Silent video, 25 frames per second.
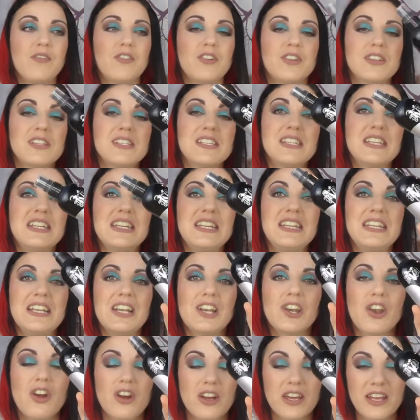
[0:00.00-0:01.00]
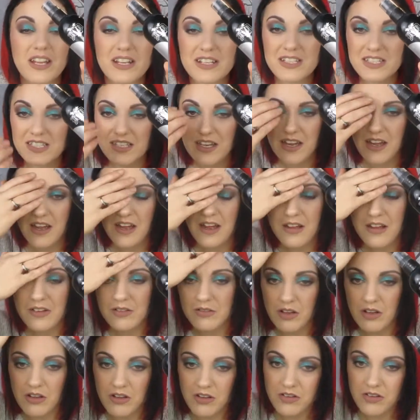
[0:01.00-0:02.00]
Von D locket.
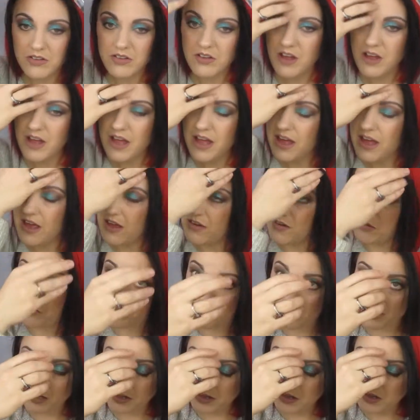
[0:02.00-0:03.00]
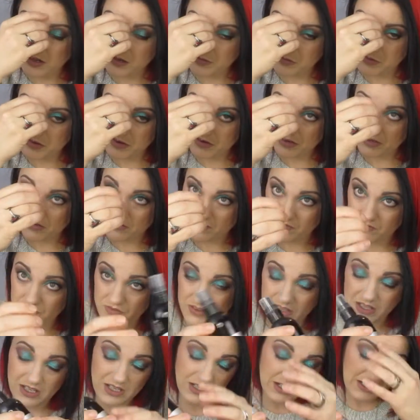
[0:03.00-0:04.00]
I've got hair on my eyebrow, I can
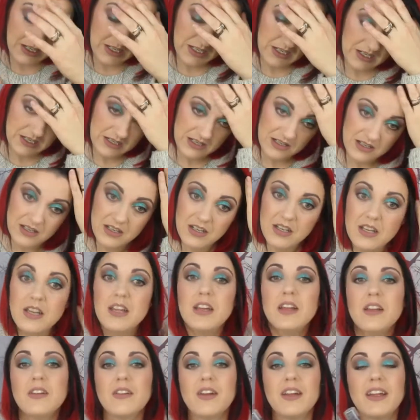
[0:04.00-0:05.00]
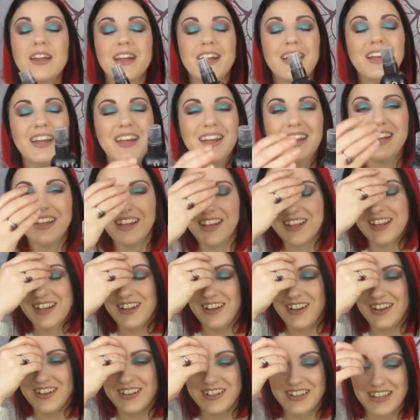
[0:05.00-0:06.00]
feel it. Right, I
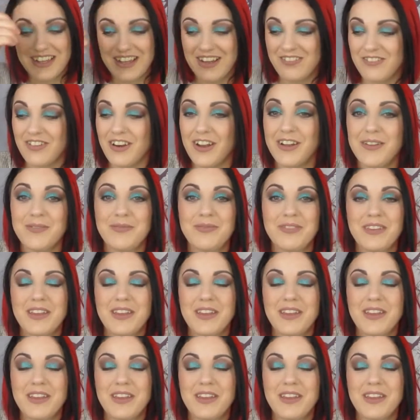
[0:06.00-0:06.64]
can't get right.